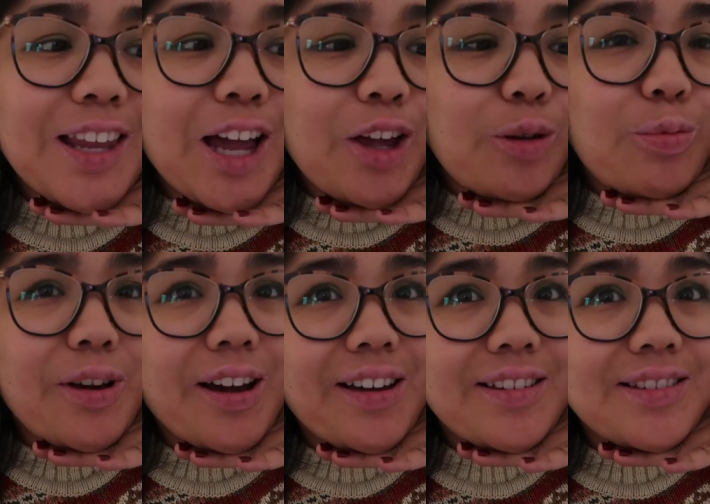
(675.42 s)
I hope you
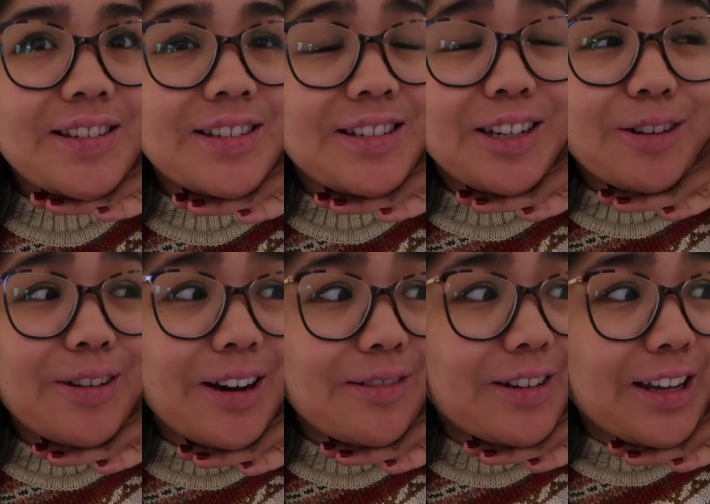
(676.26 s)
guys stick
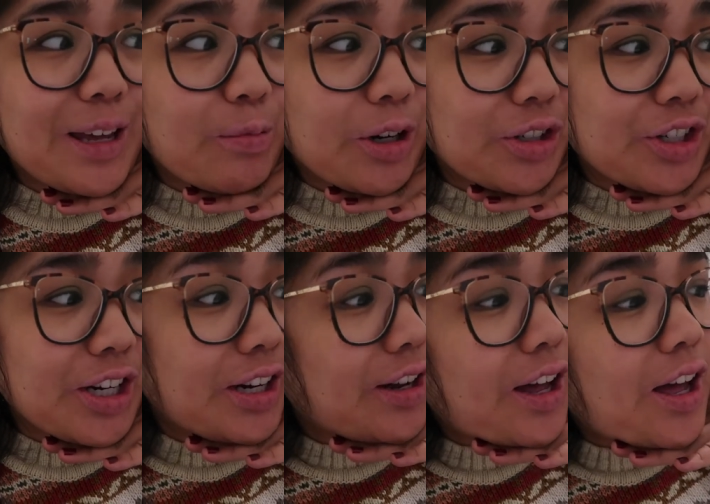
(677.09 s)
around and keep
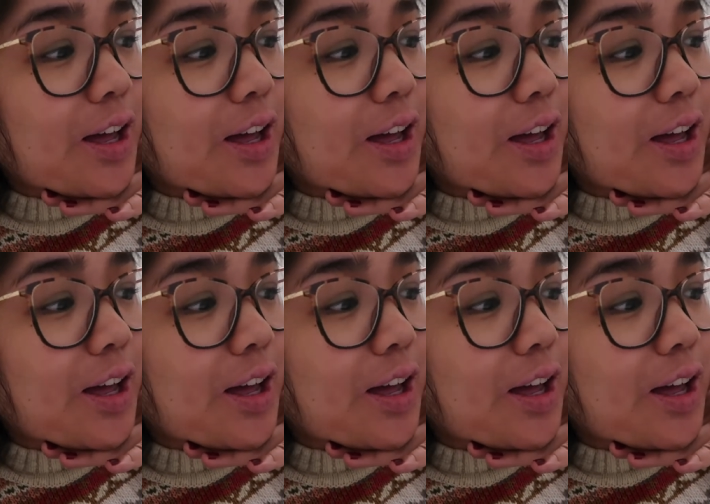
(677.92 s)
watching